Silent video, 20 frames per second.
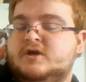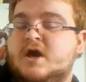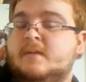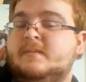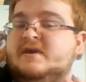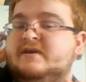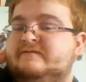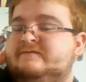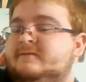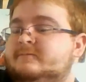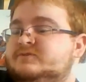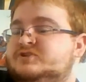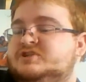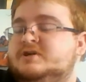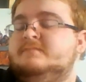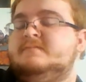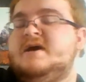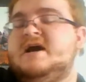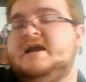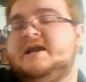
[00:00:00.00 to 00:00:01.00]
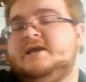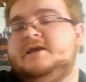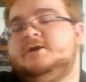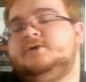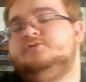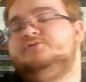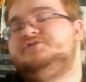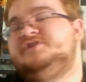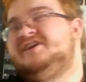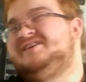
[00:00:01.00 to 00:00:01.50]
coming from somebody
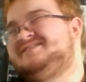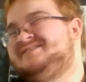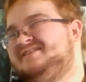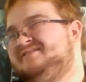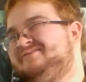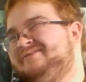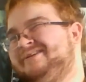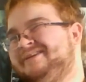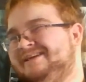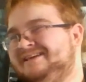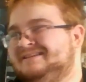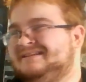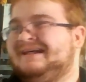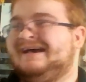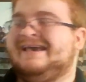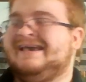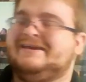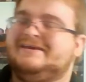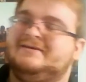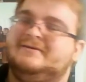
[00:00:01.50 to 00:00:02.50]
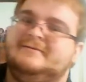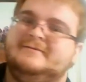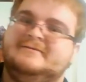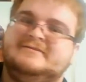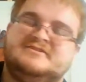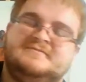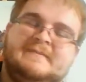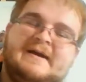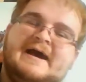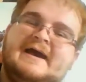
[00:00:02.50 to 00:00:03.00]
who doesn't really like
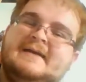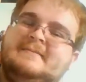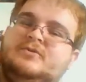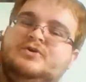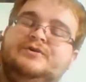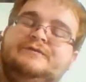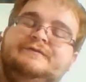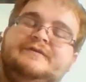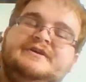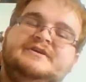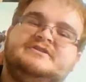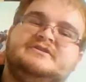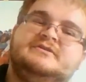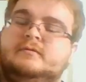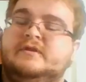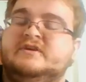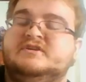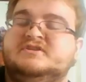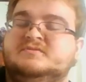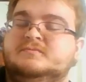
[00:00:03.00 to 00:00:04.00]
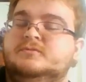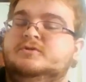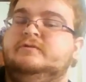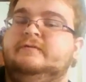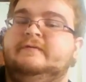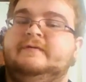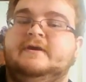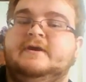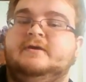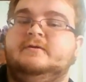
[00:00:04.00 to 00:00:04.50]
spy movies, this
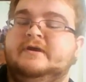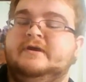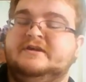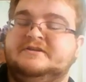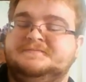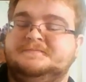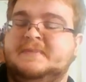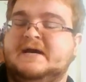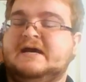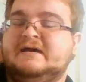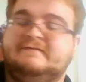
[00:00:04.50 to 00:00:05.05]
movie is by